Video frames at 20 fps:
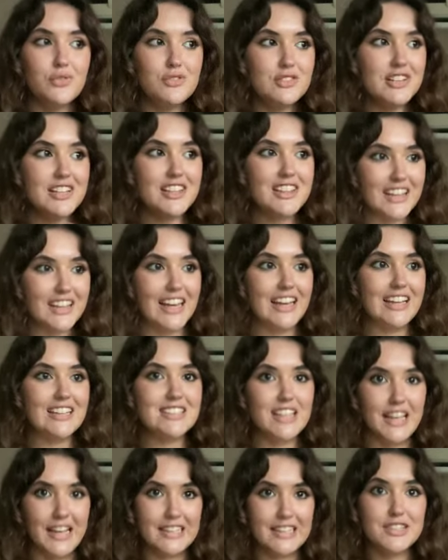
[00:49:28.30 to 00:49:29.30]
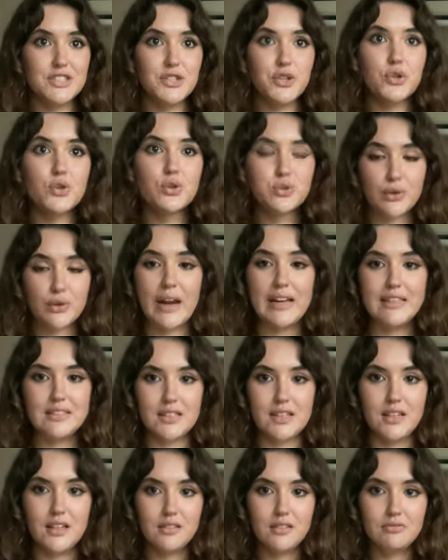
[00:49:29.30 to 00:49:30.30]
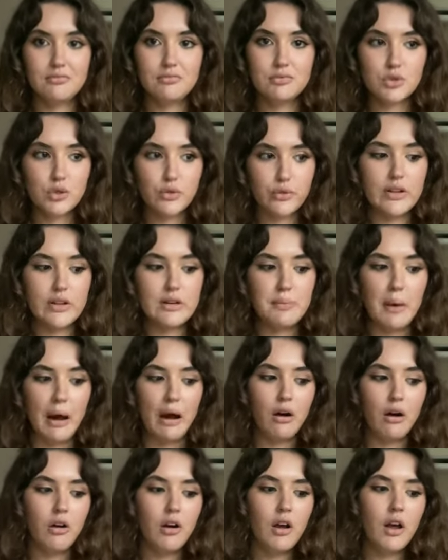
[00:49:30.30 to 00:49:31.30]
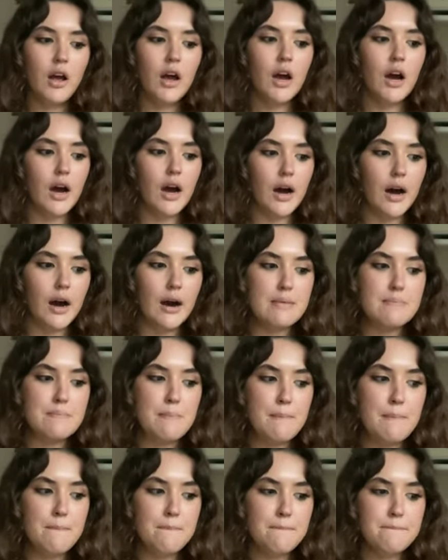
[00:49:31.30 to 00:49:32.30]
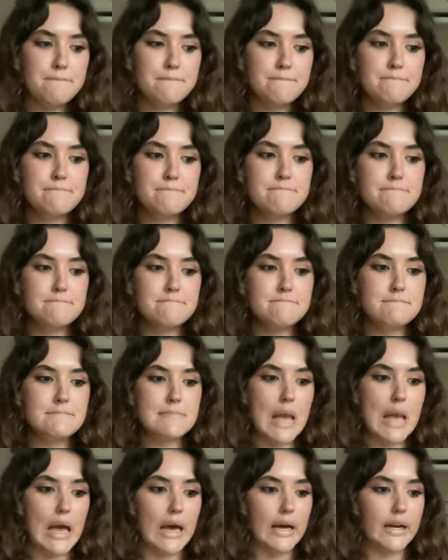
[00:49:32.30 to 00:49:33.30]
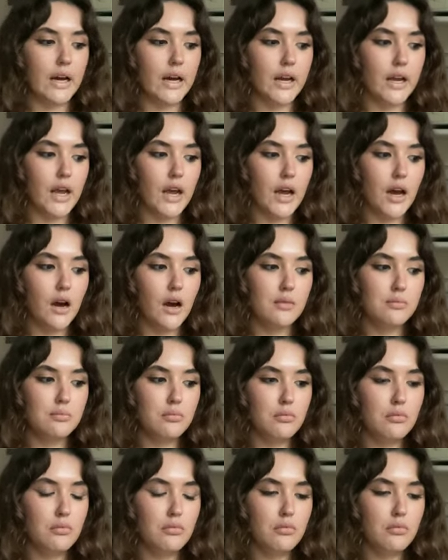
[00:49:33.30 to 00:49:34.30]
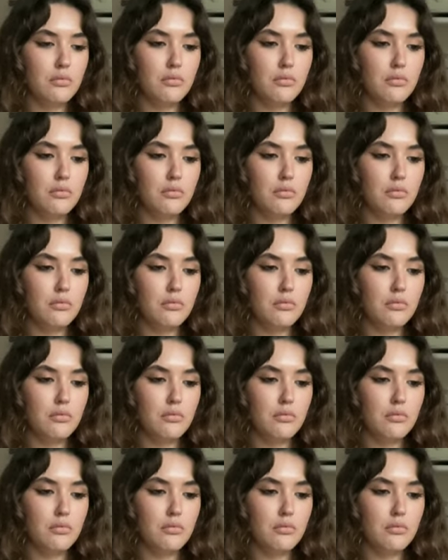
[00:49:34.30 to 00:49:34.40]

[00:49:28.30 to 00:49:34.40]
things. It's crazy to read about. And I am